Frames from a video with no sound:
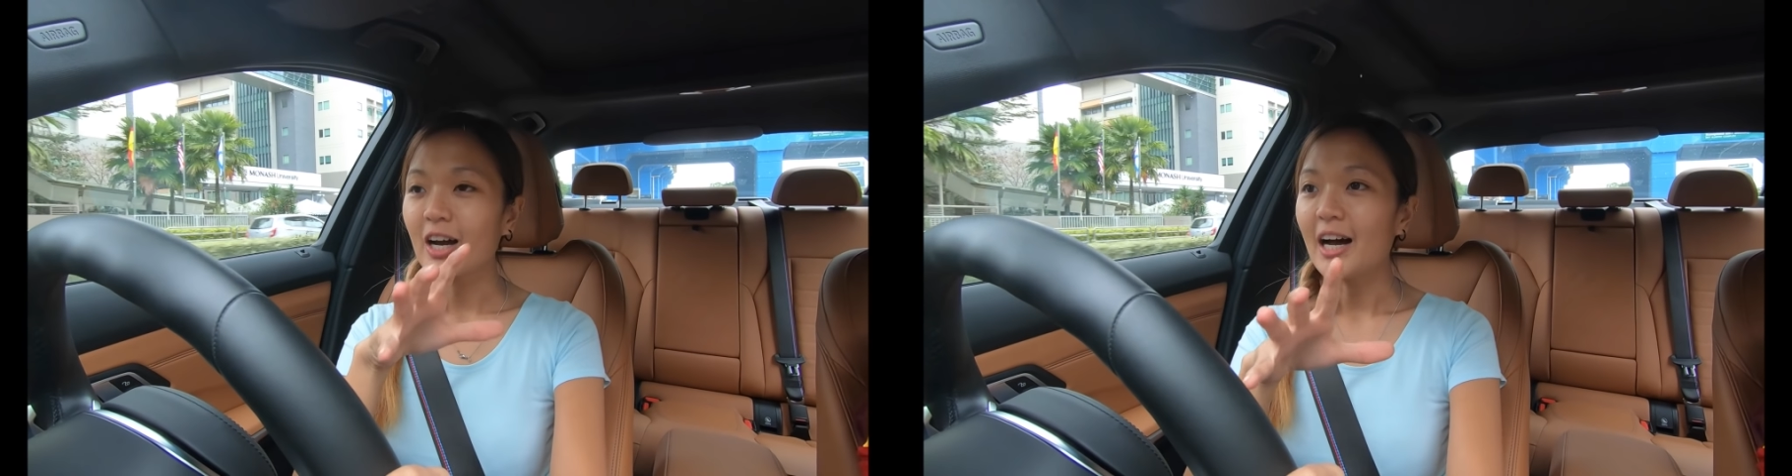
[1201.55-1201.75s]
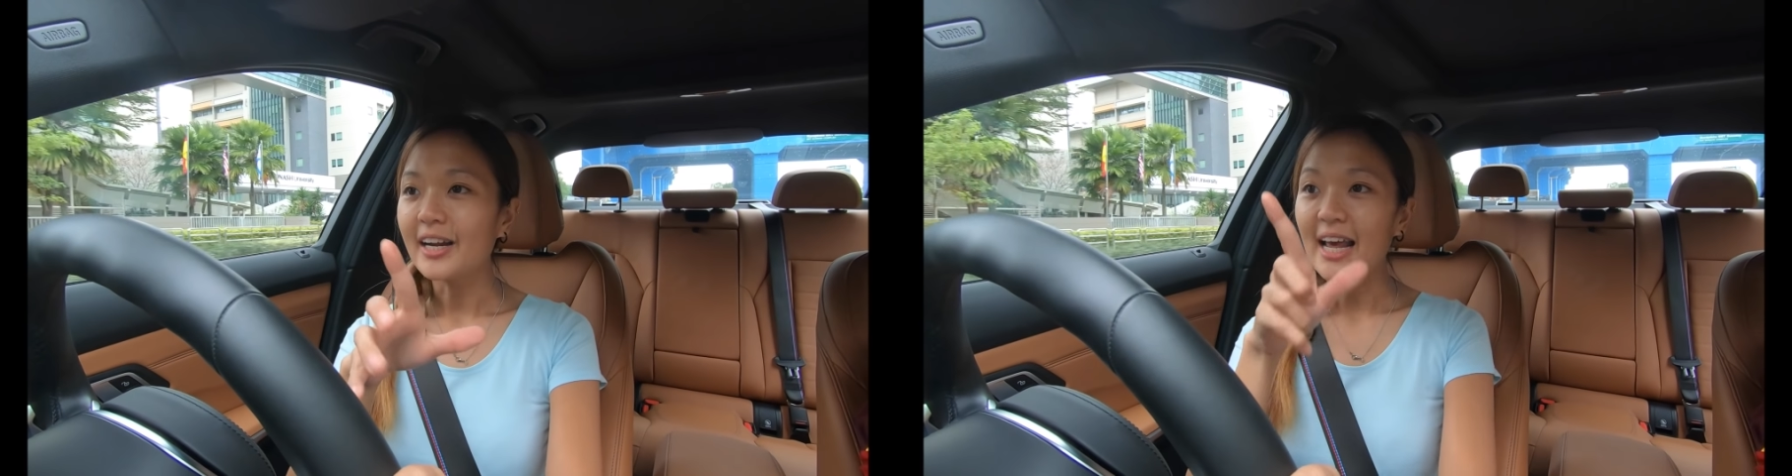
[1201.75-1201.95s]

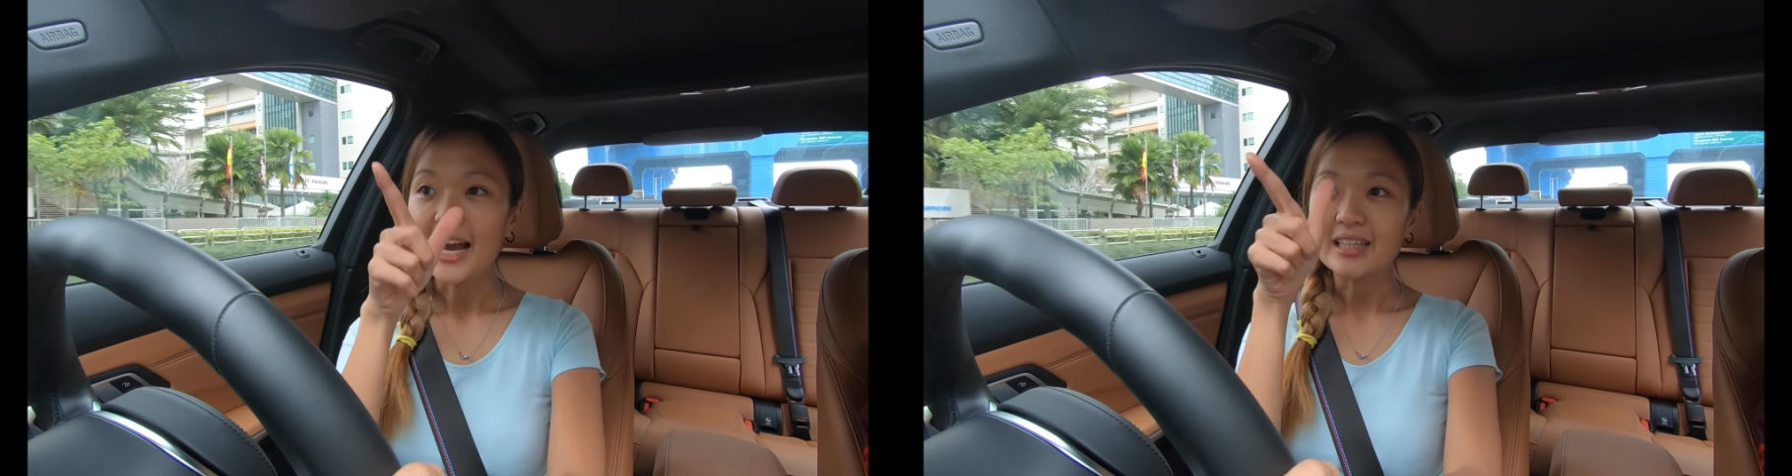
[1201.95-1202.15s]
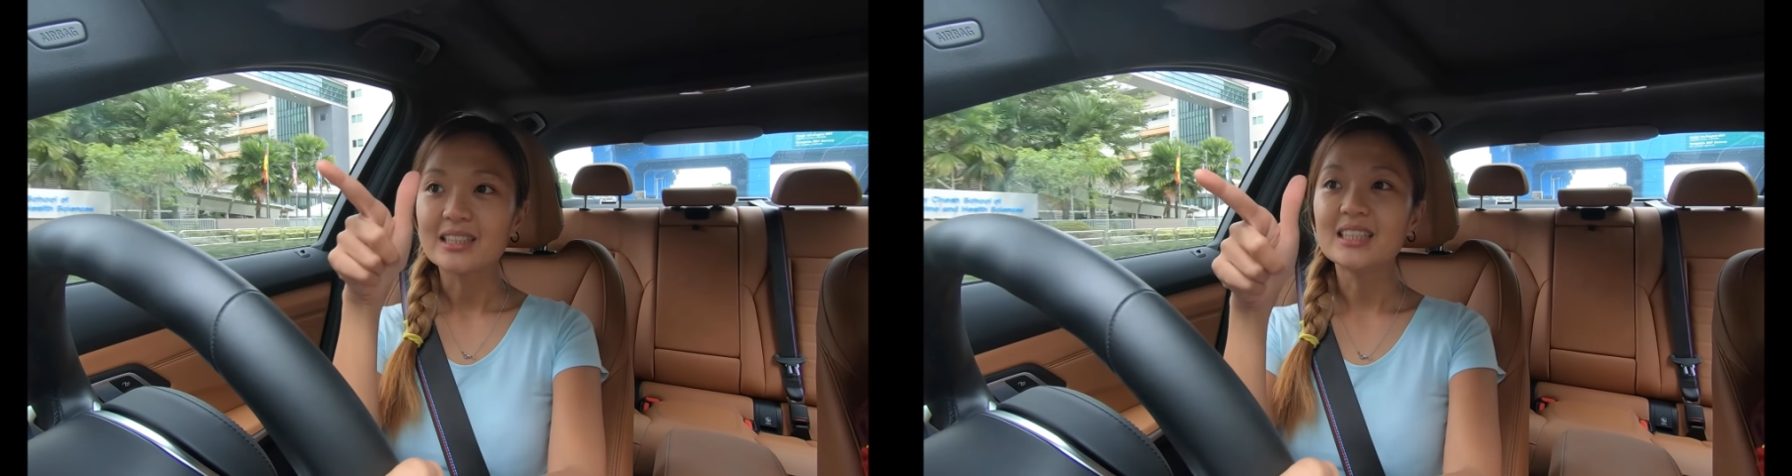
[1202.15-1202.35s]
car that
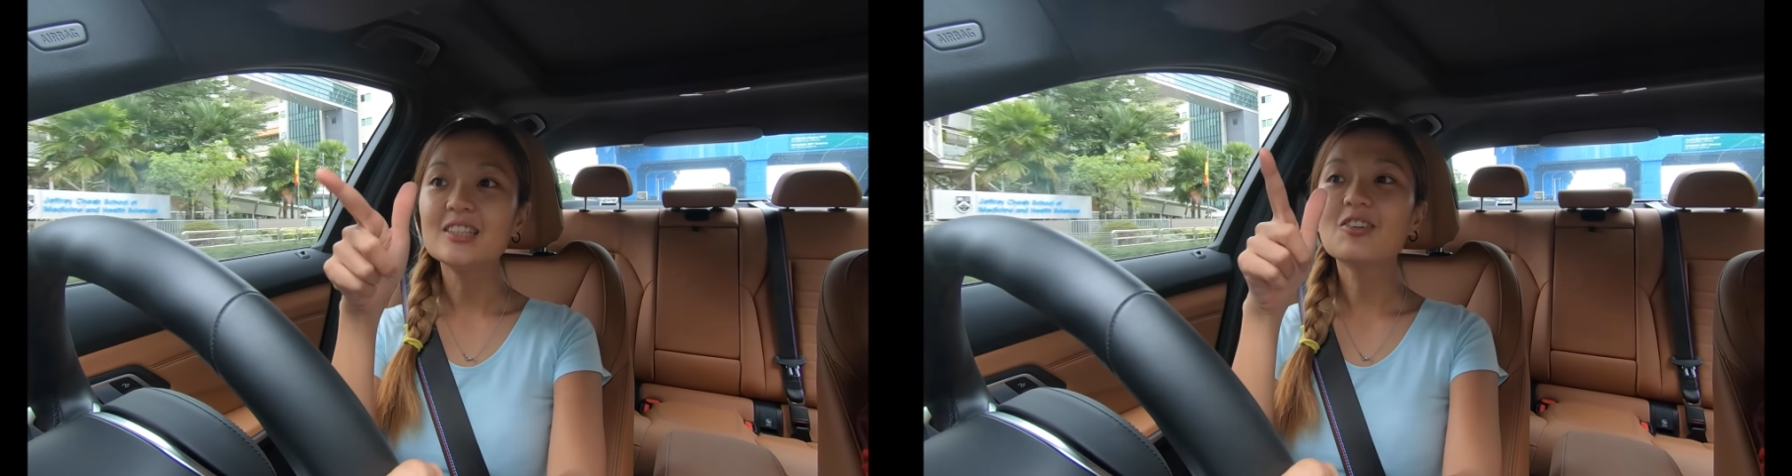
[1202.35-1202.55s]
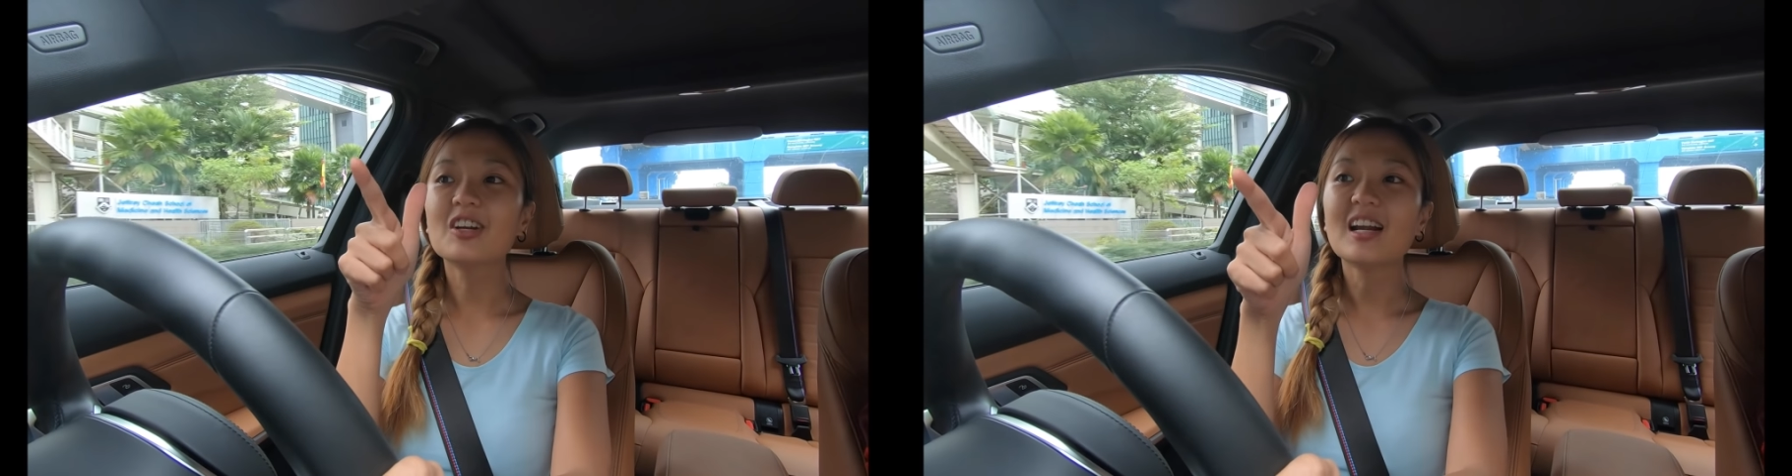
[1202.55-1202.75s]
I see
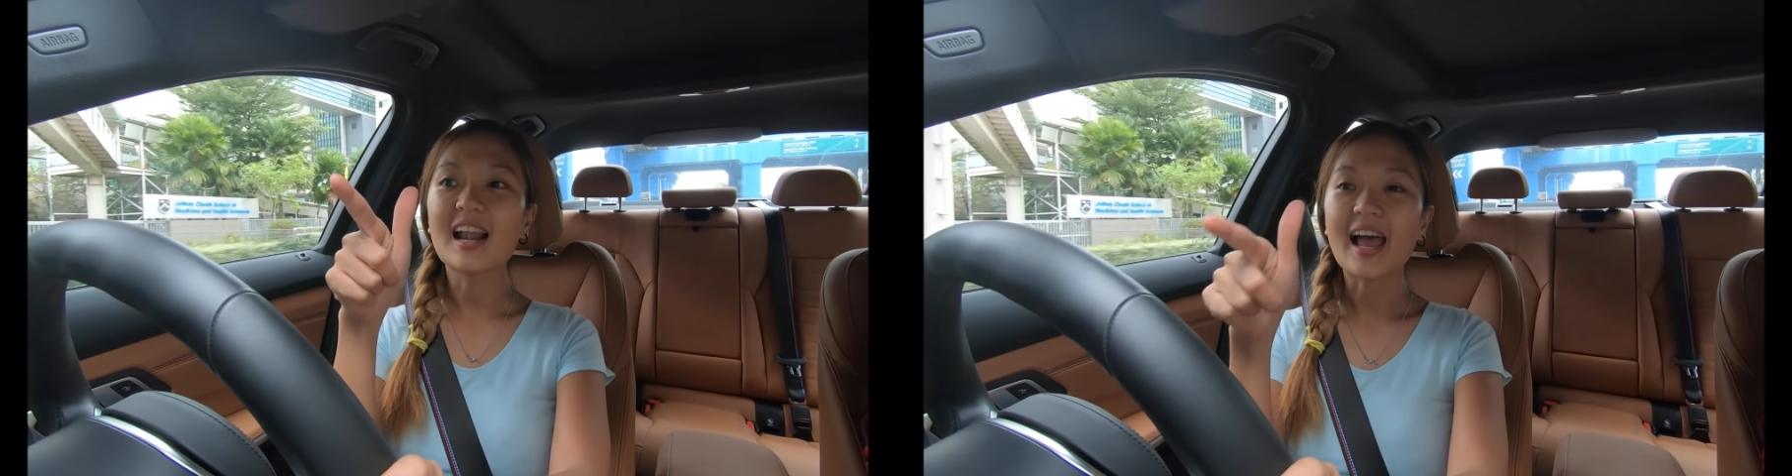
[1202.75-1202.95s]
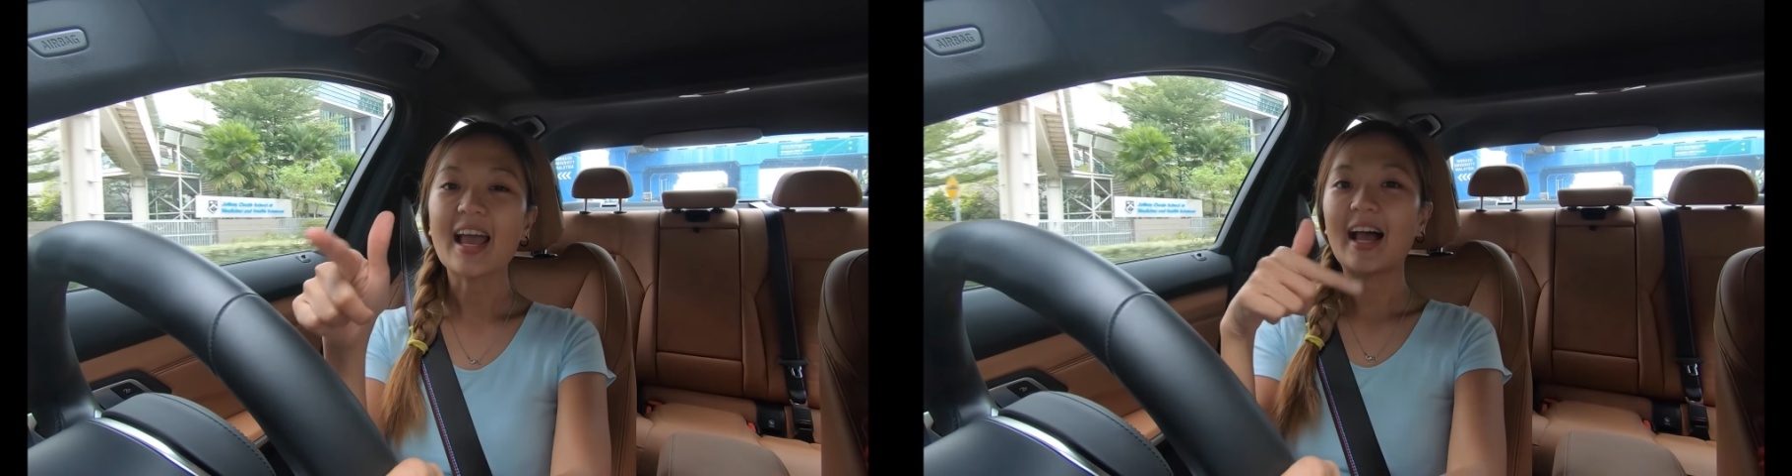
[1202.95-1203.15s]
green light,